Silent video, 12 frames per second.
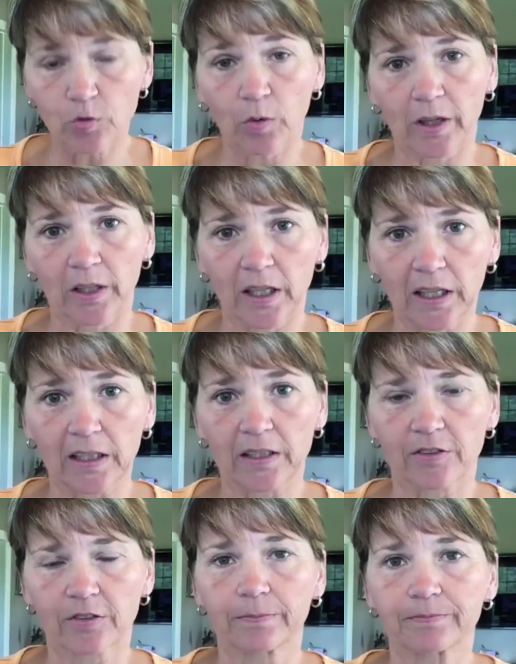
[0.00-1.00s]
one
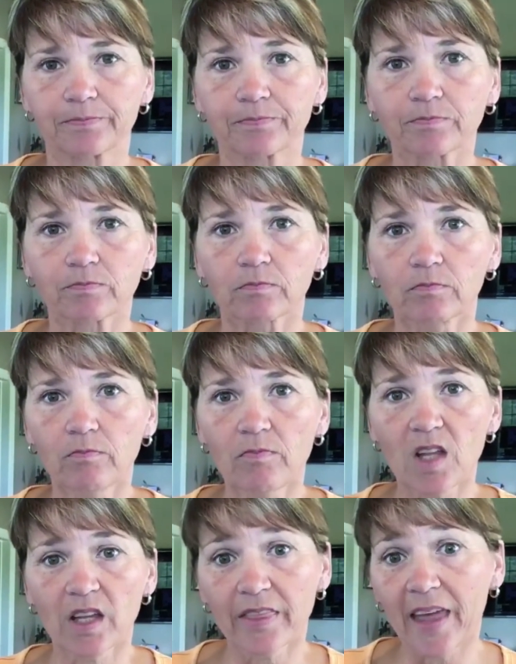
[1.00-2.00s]
is
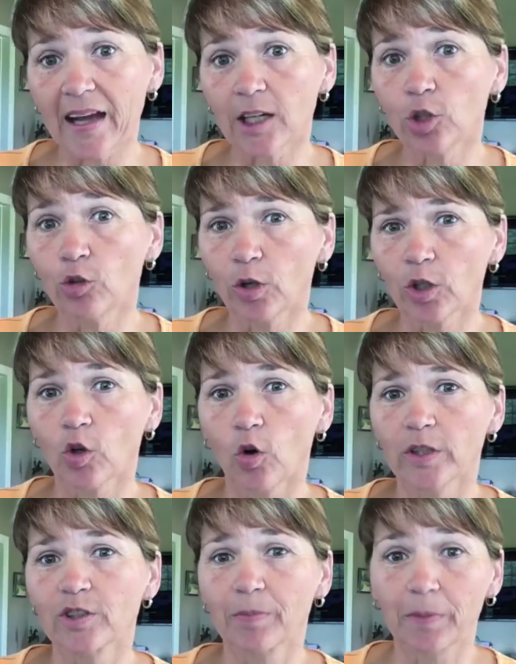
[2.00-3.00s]
that you are
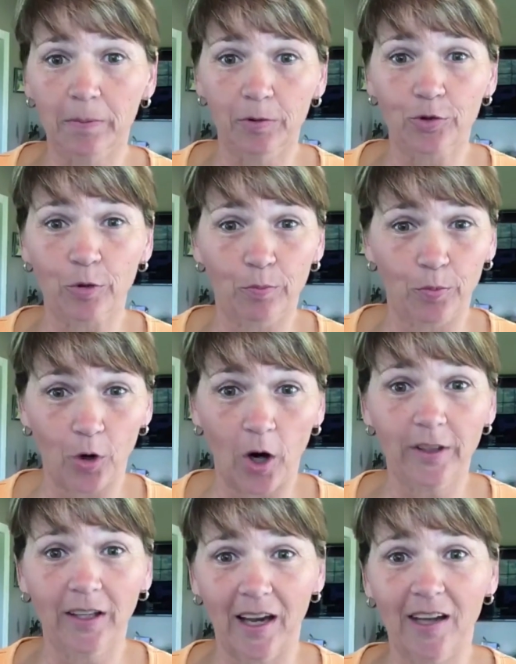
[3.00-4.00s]
going to be able to
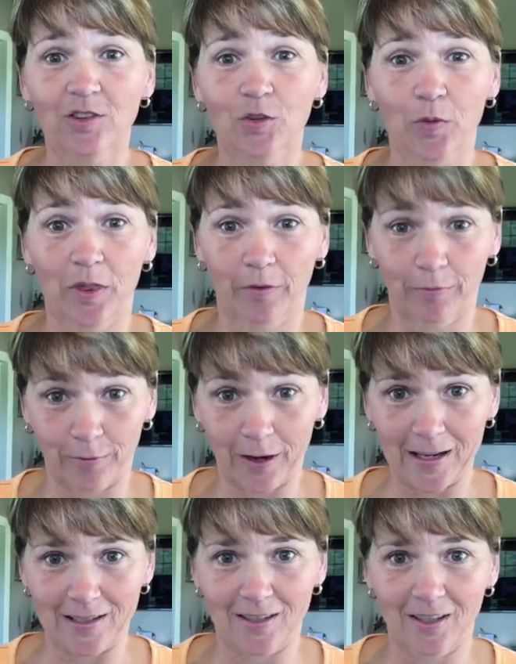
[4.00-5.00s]
broadcast with a
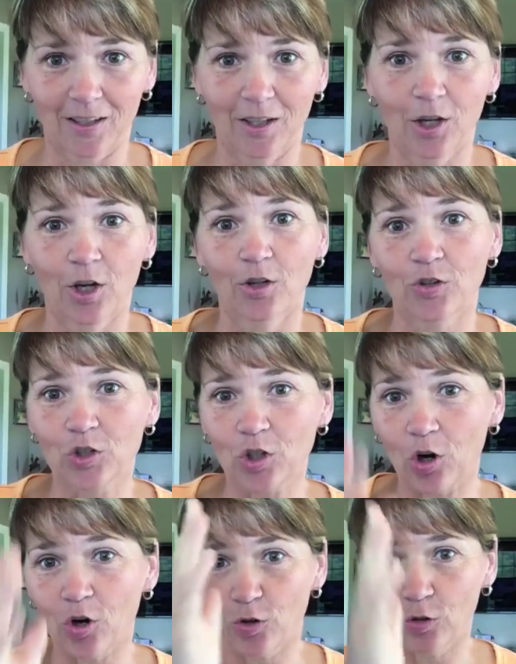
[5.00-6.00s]
friend.
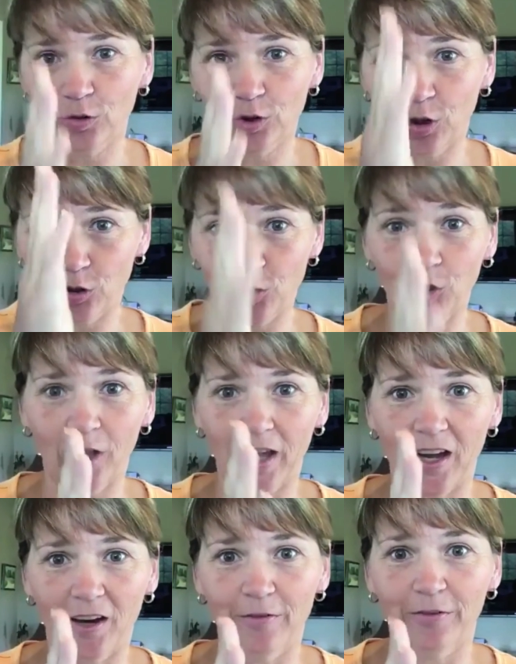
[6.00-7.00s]
So, you know, you'll
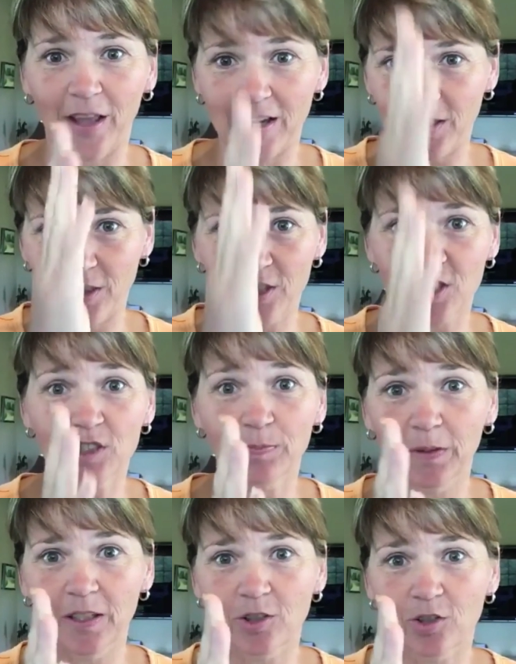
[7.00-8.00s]
have like the
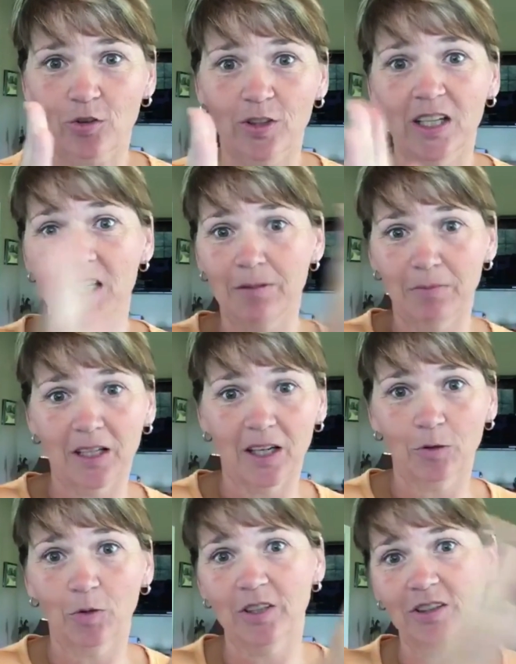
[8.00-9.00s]
split screen, me
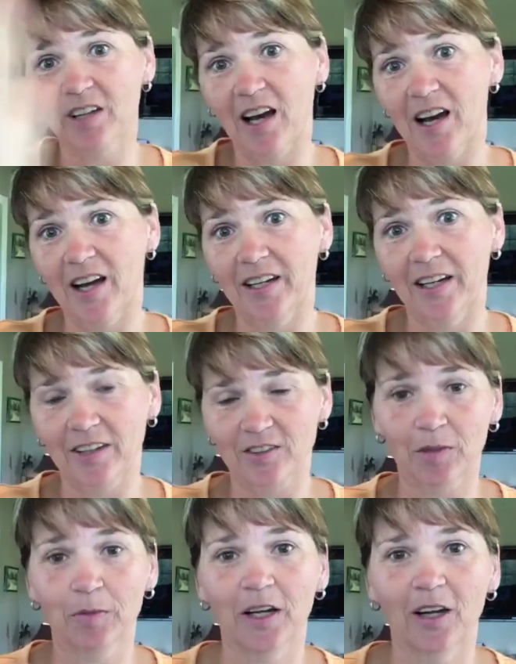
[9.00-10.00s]
on one side and
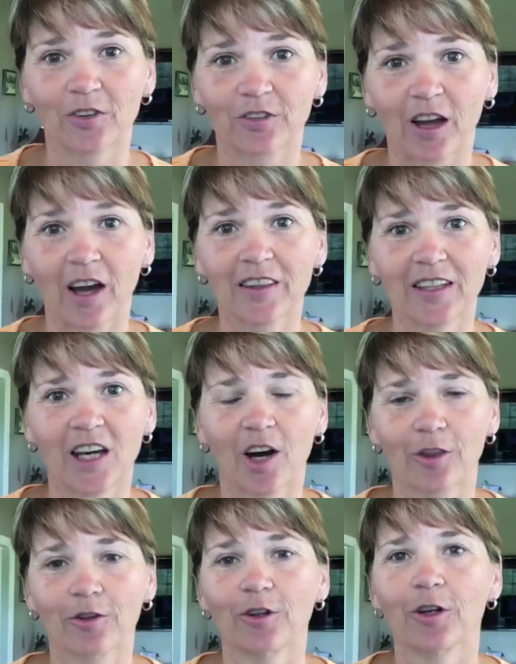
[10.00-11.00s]
someone else on the
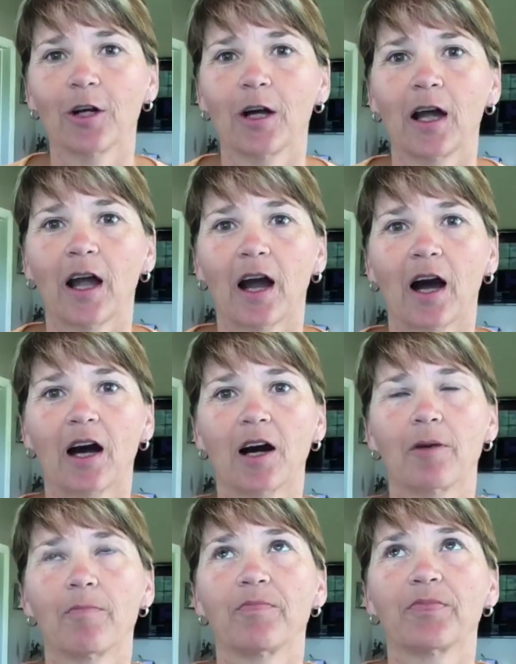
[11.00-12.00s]
other.
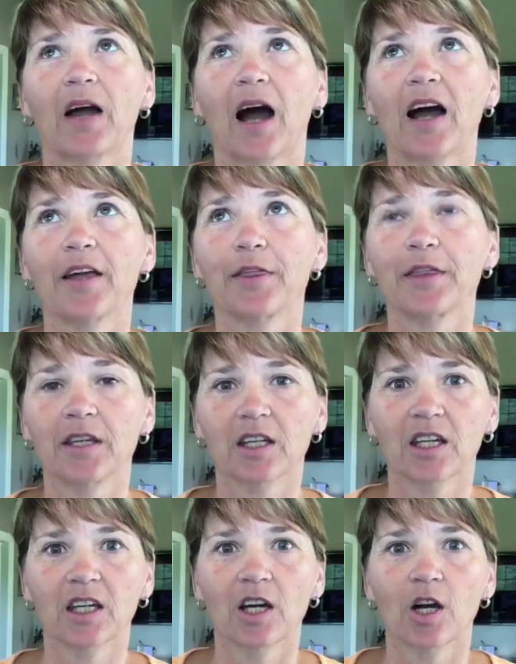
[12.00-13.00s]
I
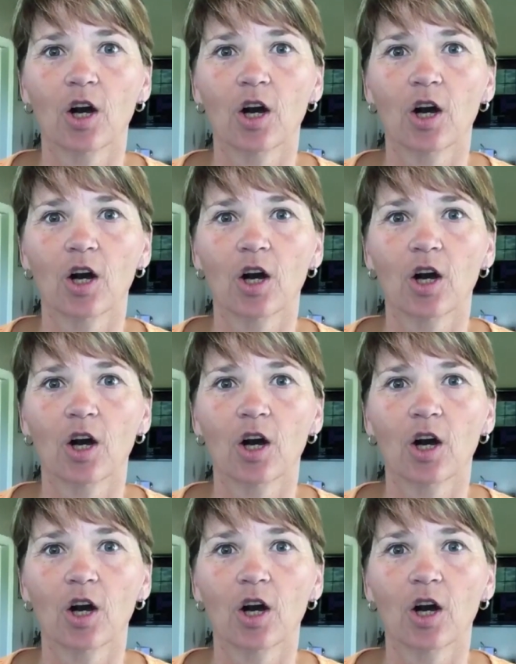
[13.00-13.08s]
think,